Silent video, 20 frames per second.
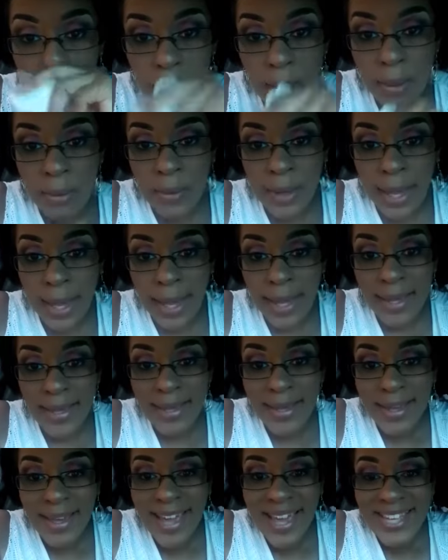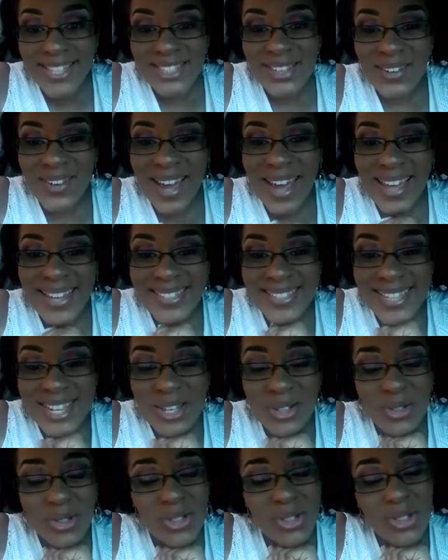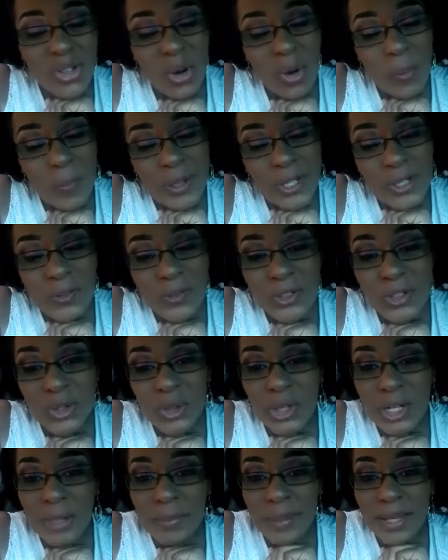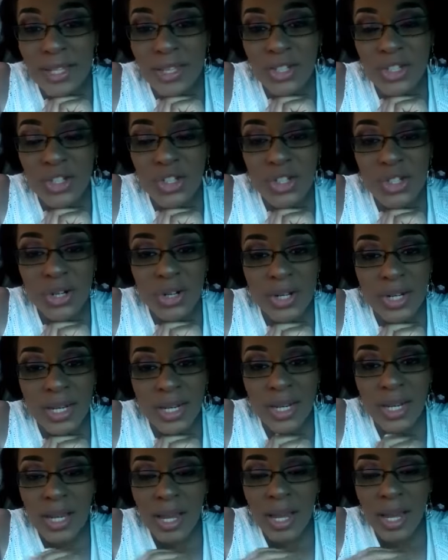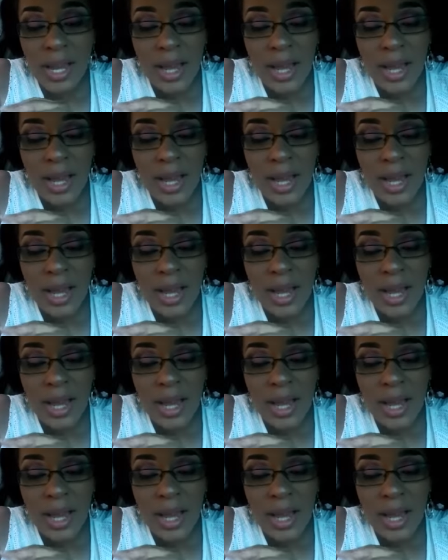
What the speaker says: Okay? So guys, thank you so much for joining me in this journey.